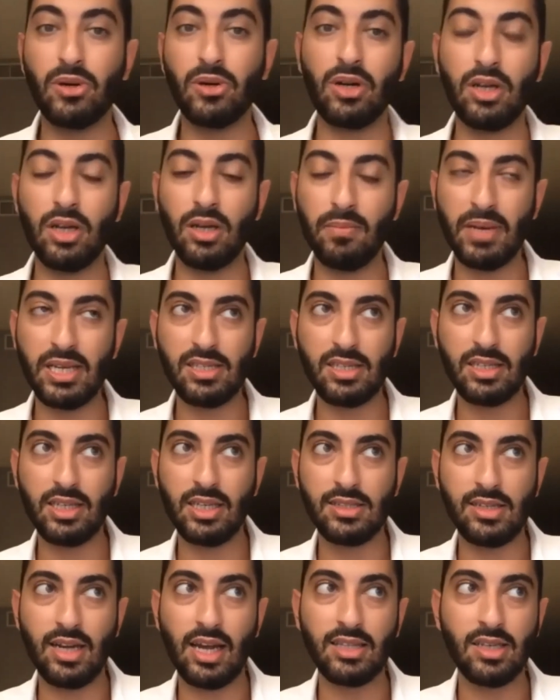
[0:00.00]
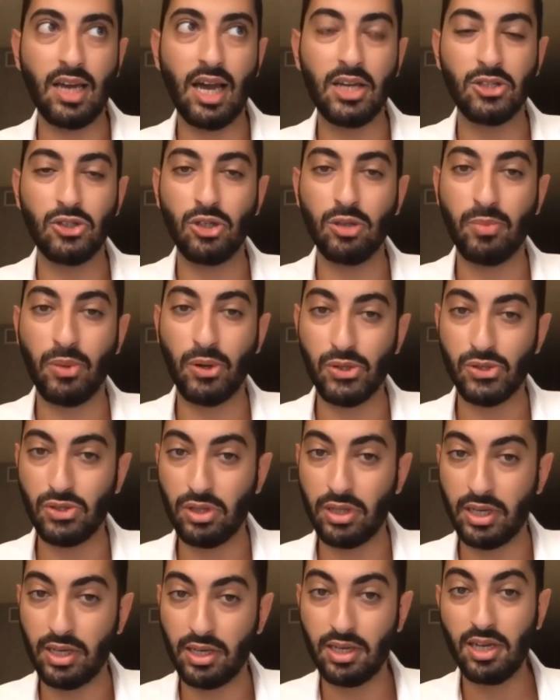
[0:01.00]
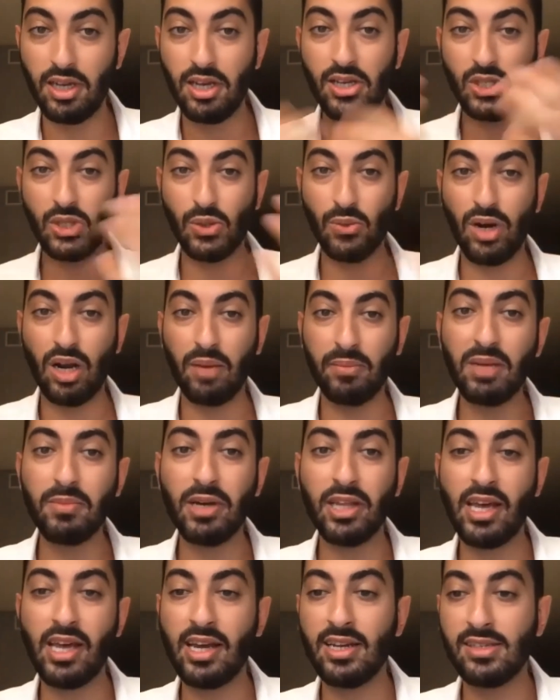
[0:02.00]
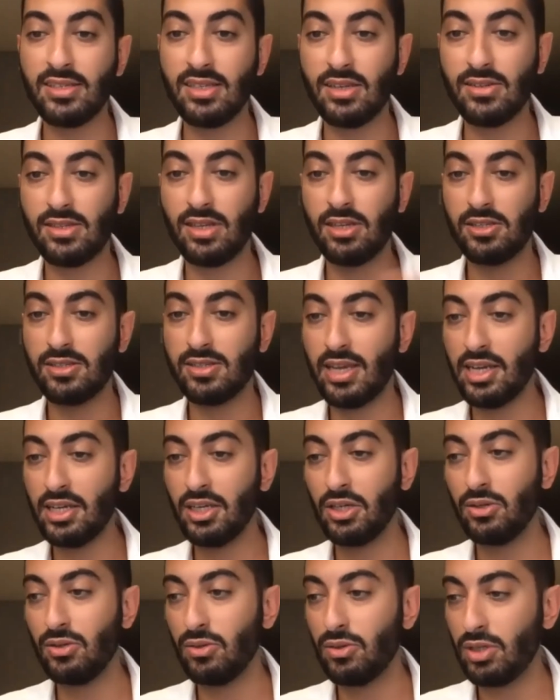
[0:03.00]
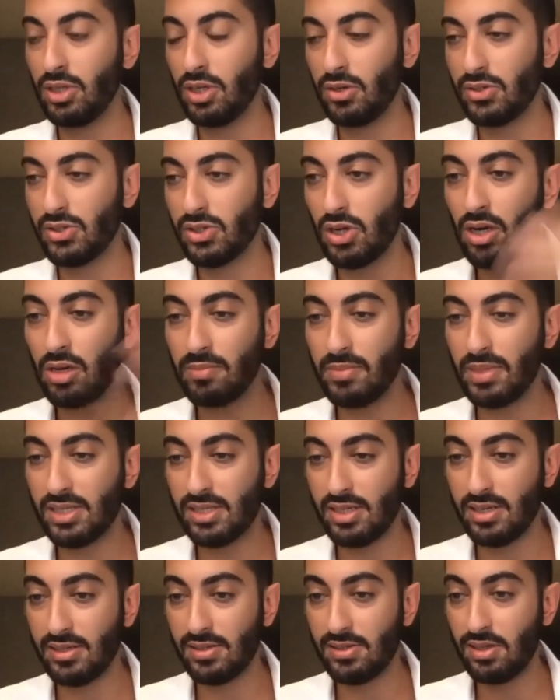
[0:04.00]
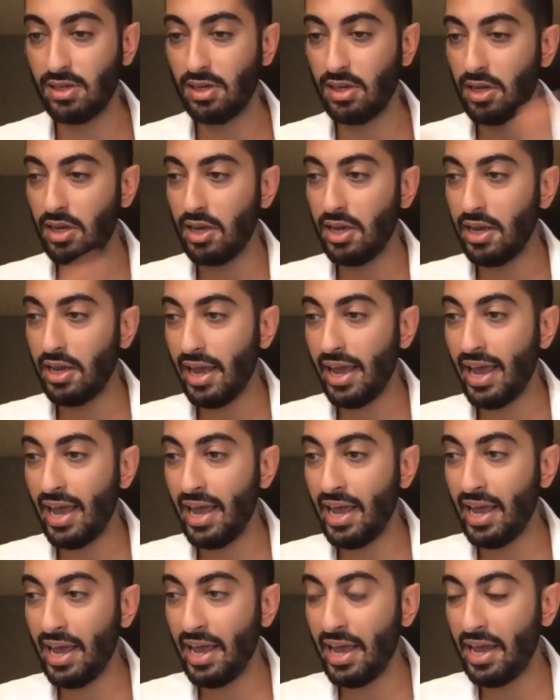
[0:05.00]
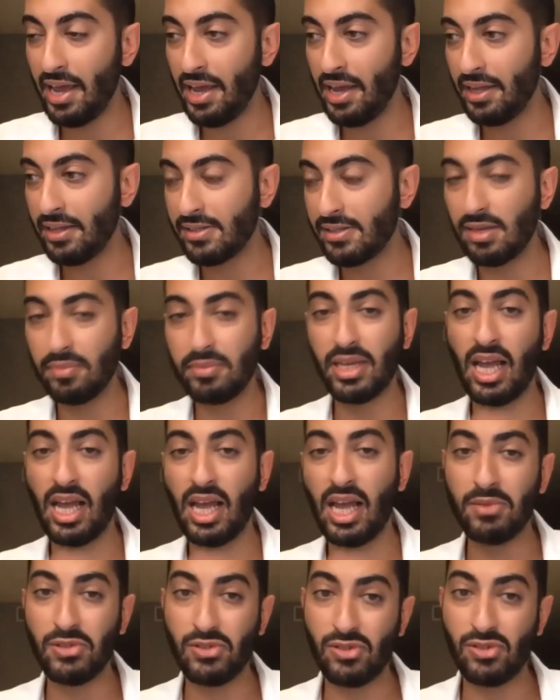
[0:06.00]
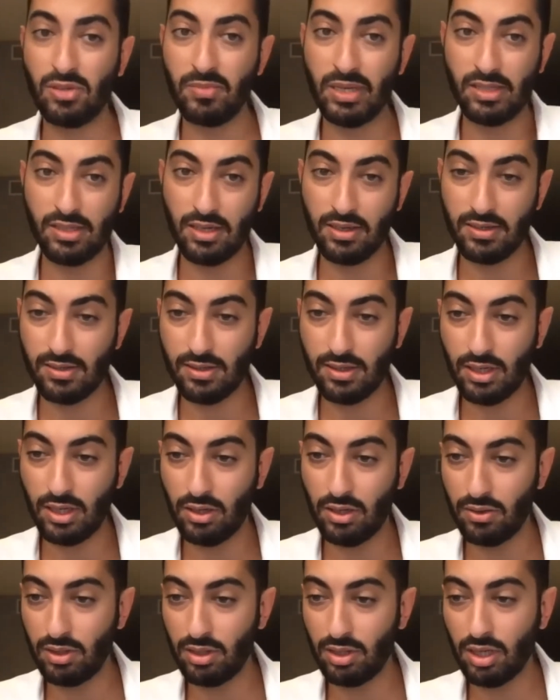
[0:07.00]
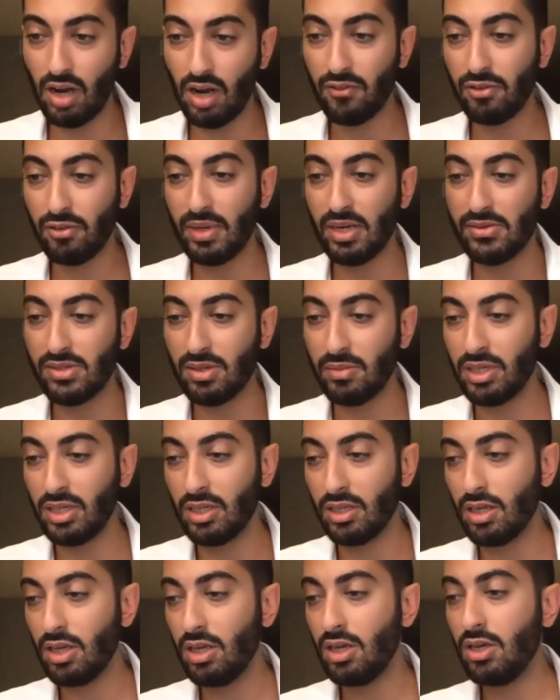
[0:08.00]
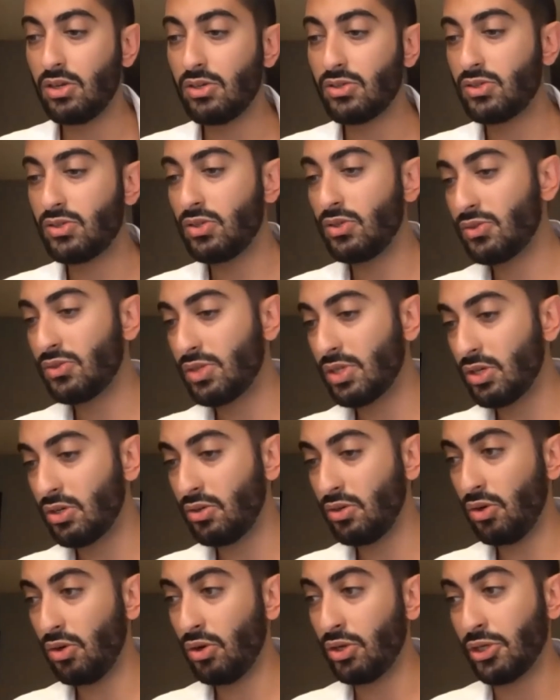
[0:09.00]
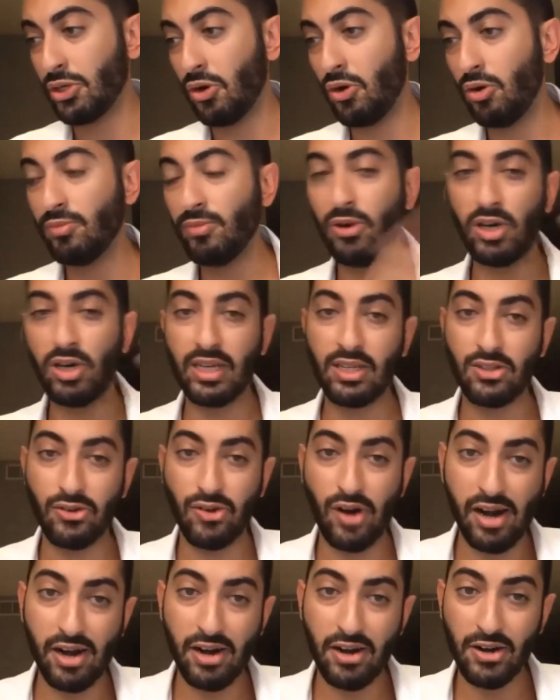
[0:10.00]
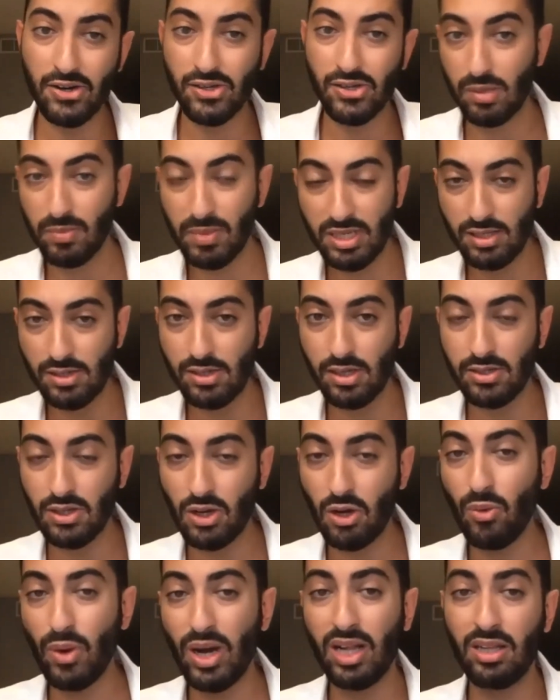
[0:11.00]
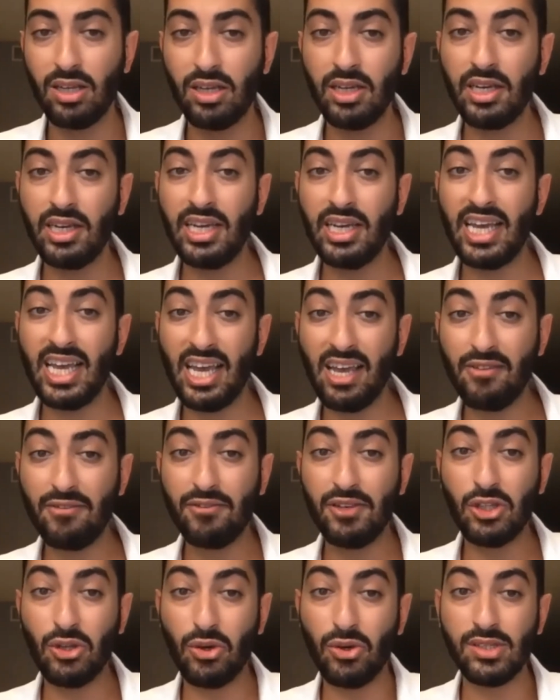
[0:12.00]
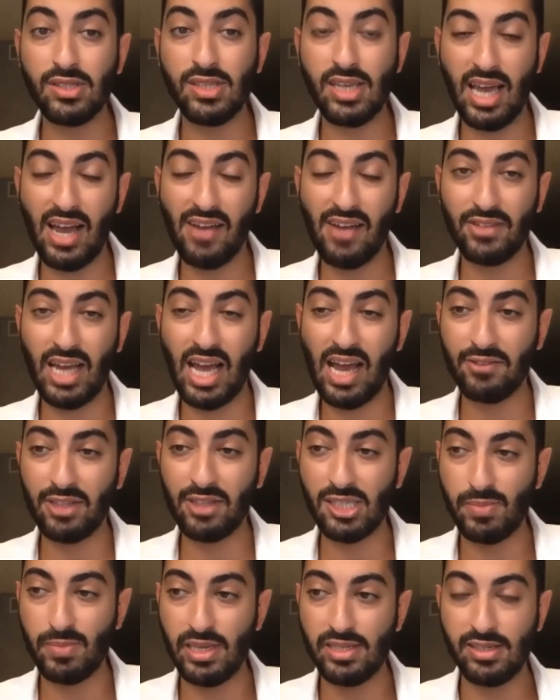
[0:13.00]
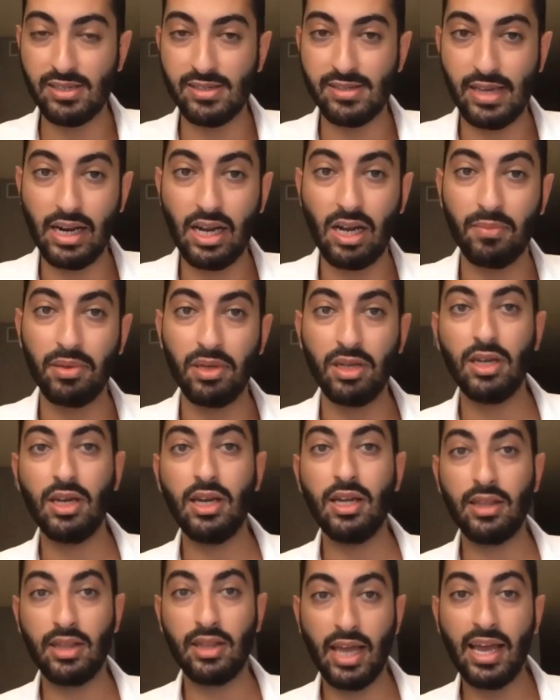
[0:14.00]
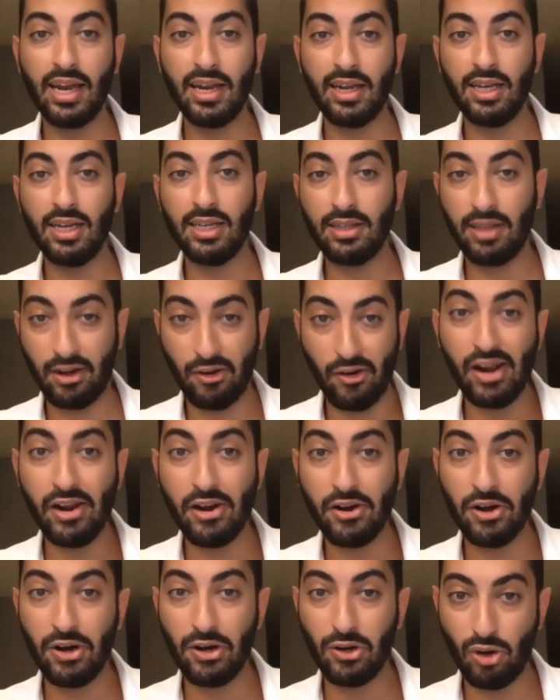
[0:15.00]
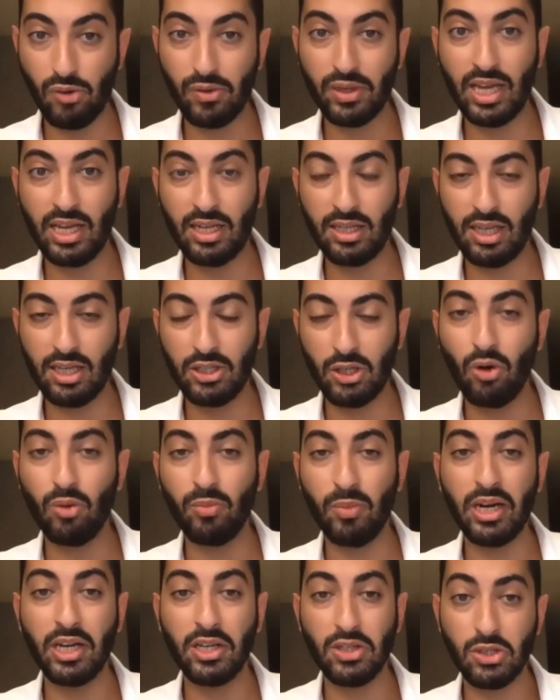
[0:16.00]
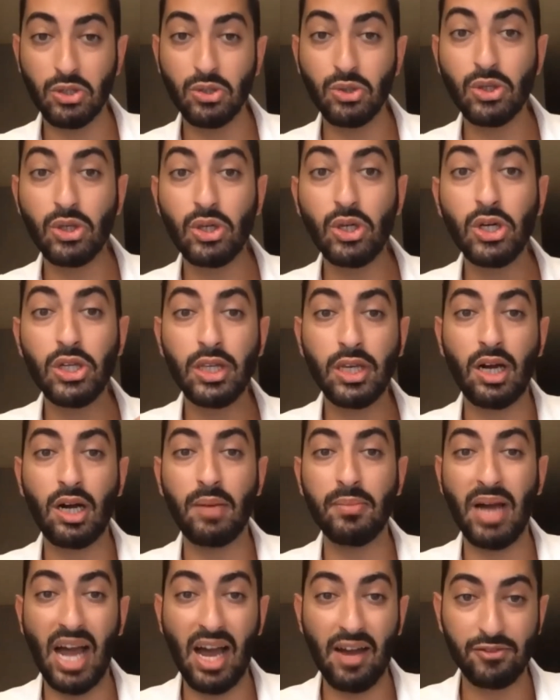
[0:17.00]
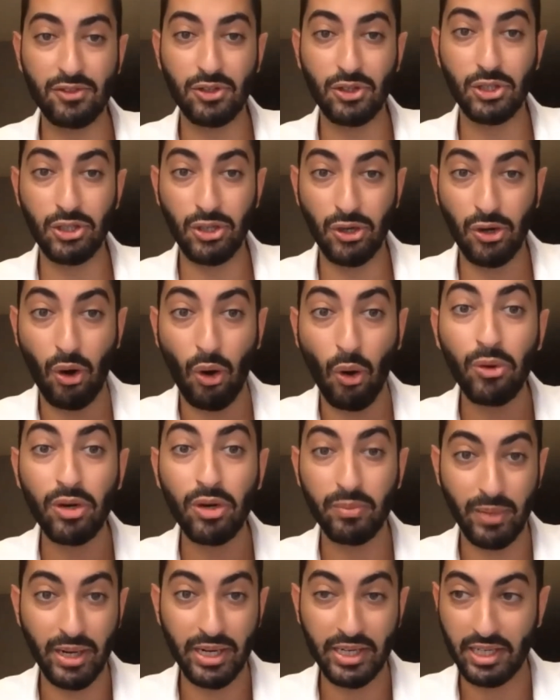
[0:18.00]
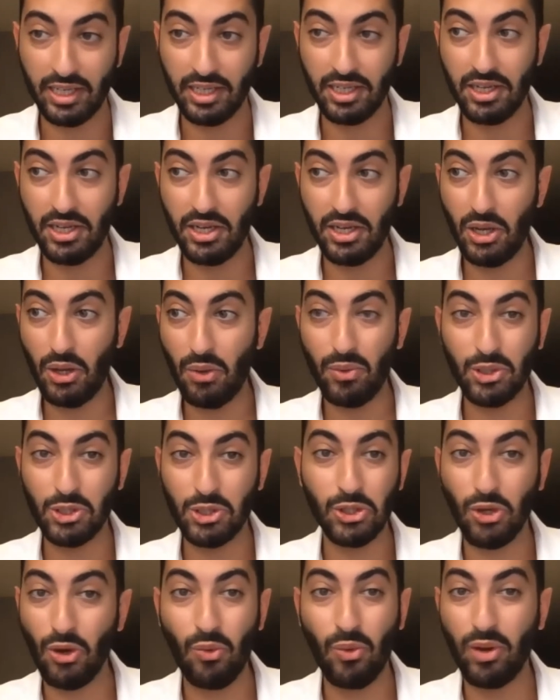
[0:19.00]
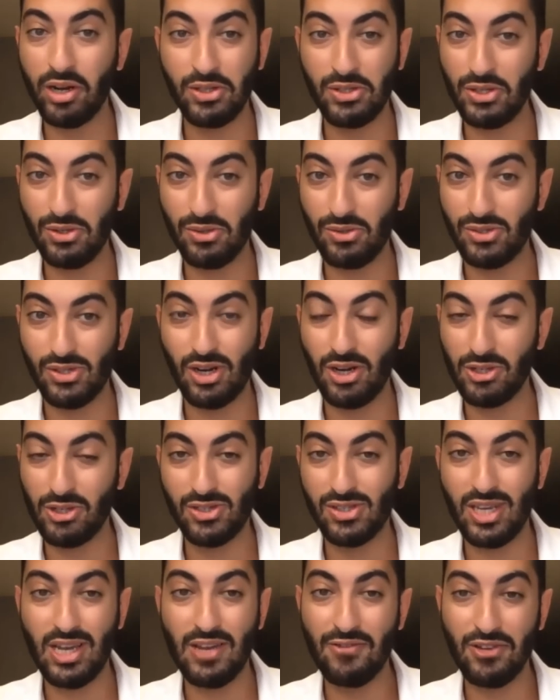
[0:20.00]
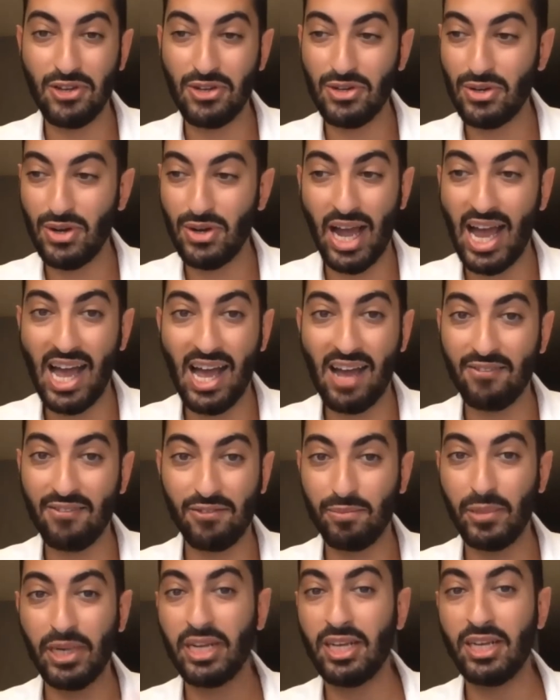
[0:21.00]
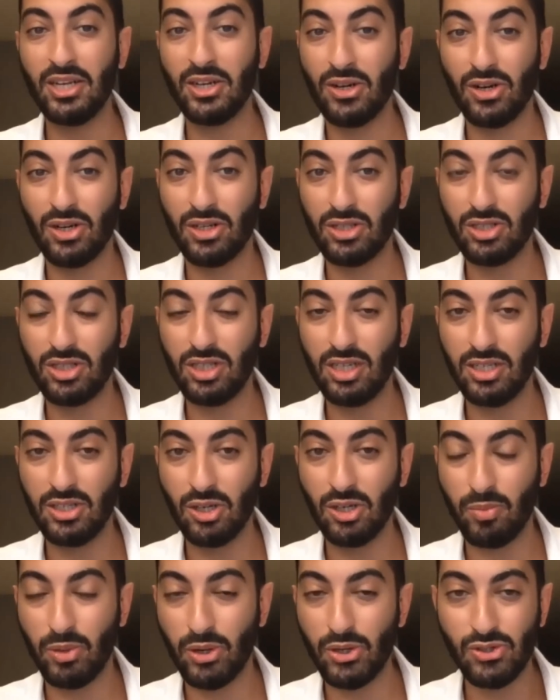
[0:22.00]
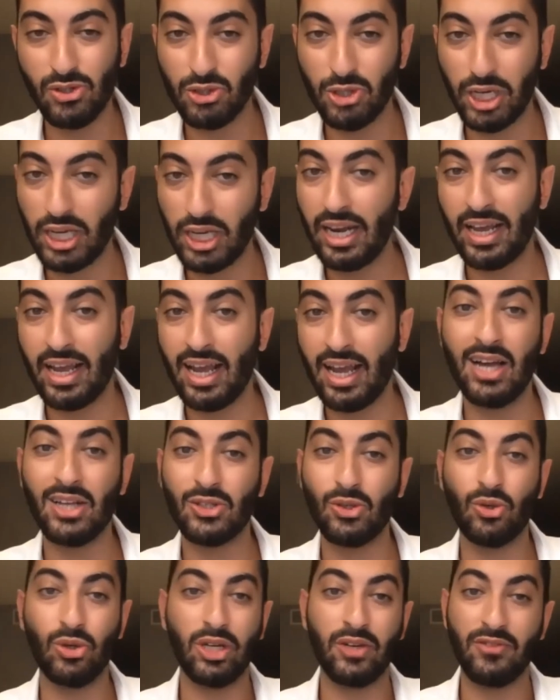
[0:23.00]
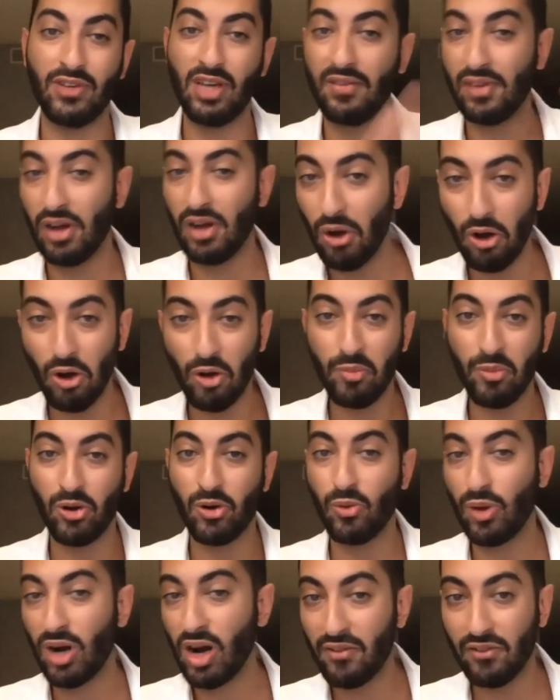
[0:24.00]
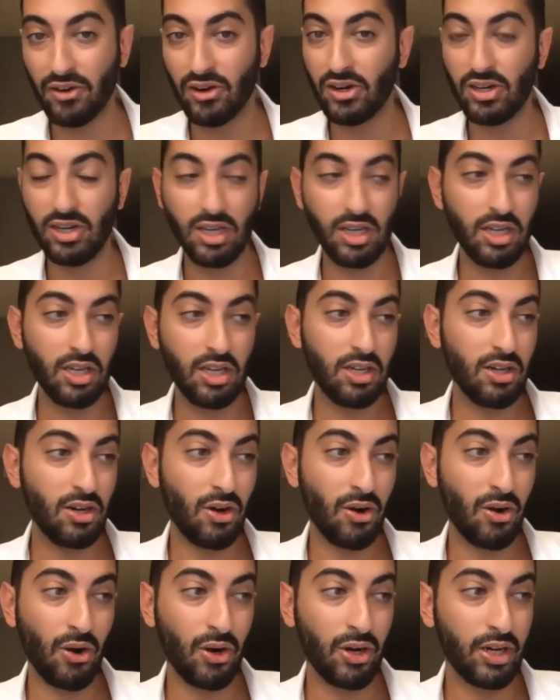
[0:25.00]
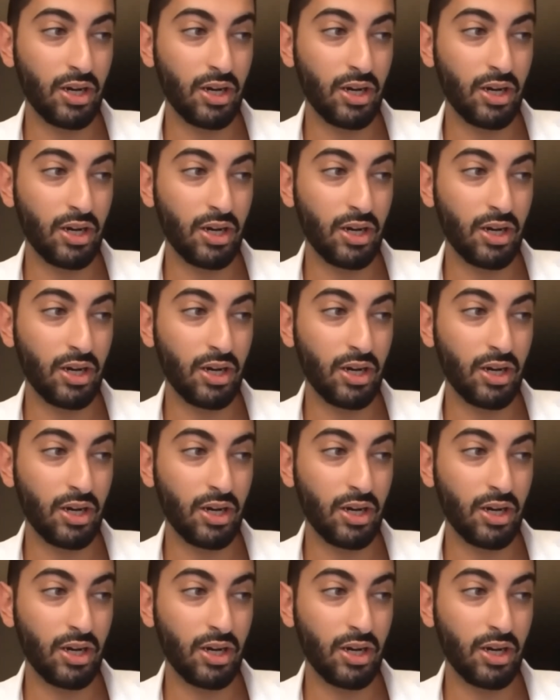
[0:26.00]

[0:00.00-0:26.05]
basically it's not tied to you personally. So what I mean by that is let's say you start a business and something happens to the business. God forbid if somebody sues you or you owe money to creditors, the business doesn't go well. If you don't have this business set up, then the creditor, whoever that you owe money to, could come after your own money, which you don't want to do. So let's just say if you have money in your personal checking account, or if you have a home or whatever, or